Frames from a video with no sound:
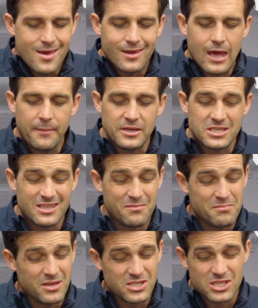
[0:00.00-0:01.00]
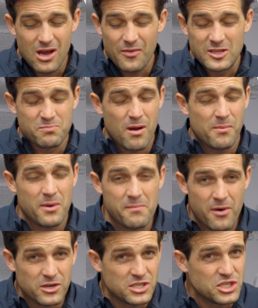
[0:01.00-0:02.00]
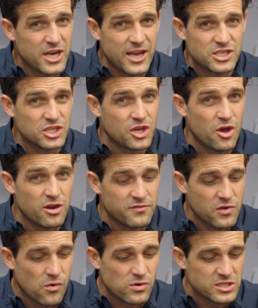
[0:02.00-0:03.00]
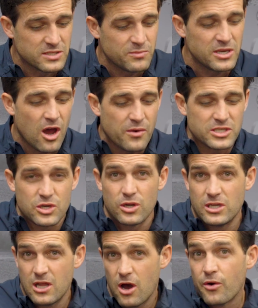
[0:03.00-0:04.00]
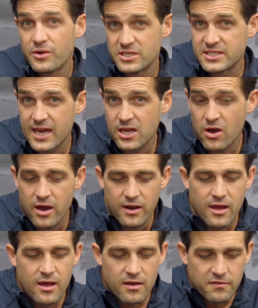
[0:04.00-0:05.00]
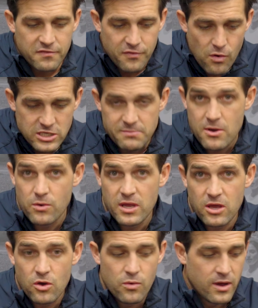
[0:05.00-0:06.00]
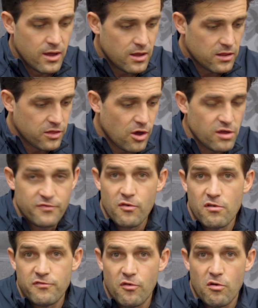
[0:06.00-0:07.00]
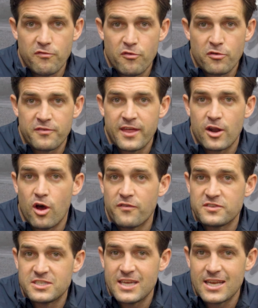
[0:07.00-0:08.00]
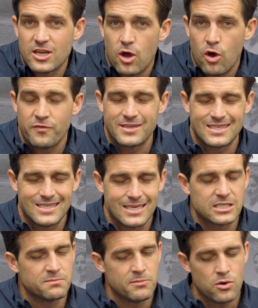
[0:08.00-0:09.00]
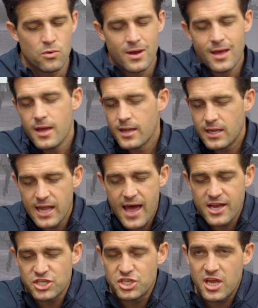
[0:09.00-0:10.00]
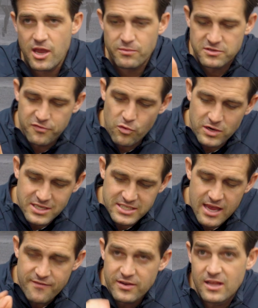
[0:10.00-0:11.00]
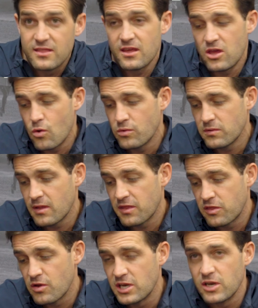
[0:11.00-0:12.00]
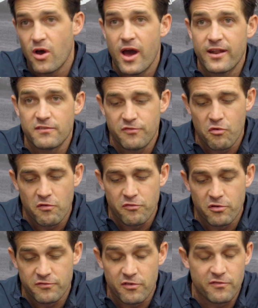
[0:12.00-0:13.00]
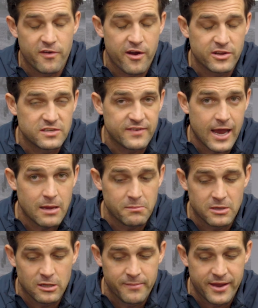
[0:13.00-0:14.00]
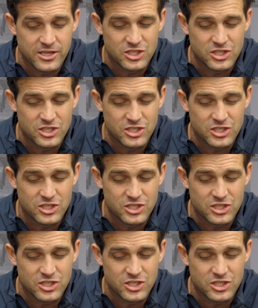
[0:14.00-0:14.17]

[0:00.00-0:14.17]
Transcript: Coming to the midsole, that's probably where most of the changes occurred, of course. We know it's gone lower in stack height, 40mm heel, 34 forefoot for that offset of 6mm. Last year, it was 47 in the heel, 39 in the forefoot for a variance of 8mm.